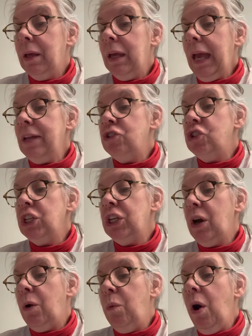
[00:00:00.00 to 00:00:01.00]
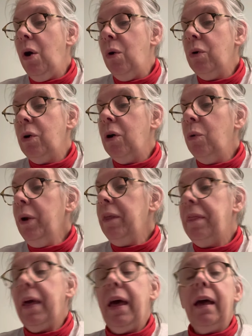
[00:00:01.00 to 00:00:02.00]
and she awoke
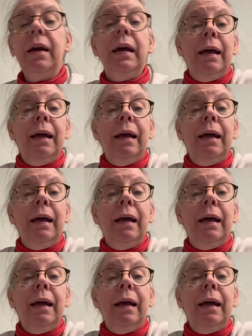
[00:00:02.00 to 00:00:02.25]
with a